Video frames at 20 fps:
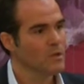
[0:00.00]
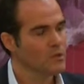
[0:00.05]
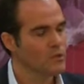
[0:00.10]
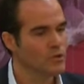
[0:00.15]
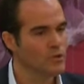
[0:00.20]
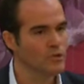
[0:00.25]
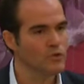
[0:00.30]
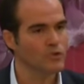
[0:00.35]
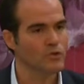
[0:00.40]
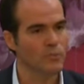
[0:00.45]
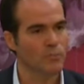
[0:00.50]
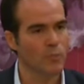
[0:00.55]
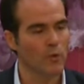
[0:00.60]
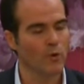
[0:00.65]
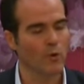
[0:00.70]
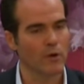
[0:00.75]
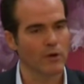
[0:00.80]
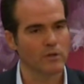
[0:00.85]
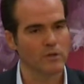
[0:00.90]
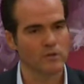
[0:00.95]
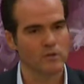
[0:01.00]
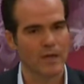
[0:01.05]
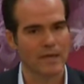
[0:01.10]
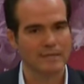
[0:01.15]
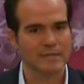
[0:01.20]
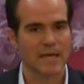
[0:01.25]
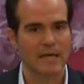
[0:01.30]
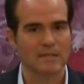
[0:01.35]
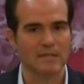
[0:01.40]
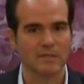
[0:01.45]
Do you support
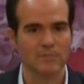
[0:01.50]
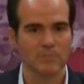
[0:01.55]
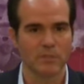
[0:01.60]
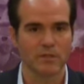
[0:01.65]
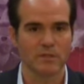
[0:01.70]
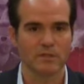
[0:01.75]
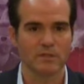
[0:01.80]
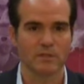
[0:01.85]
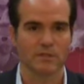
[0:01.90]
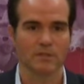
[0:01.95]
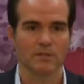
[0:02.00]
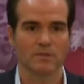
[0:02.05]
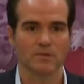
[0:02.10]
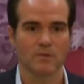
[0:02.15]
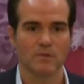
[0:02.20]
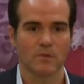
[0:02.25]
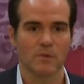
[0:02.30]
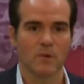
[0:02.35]
transacting business